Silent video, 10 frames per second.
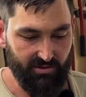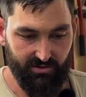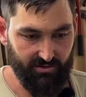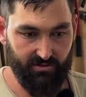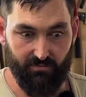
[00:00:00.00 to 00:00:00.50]

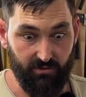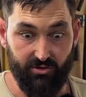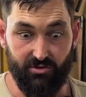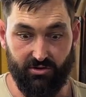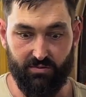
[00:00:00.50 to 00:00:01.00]
I
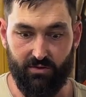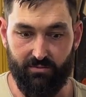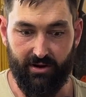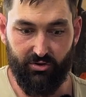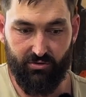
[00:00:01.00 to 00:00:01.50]
literally just want to
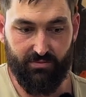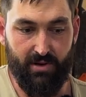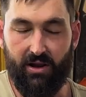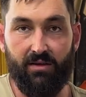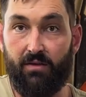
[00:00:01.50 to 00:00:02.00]
make sure as
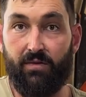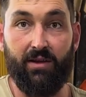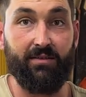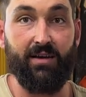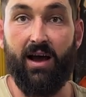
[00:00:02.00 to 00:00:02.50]
many of the
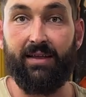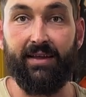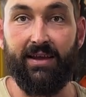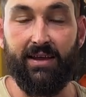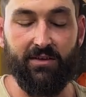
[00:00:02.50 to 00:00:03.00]
fittings aren't
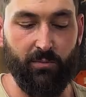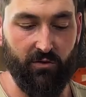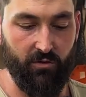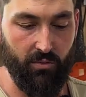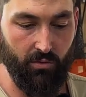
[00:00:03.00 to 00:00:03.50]
leaking as
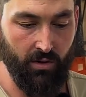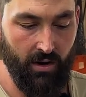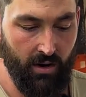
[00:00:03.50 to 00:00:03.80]
possible.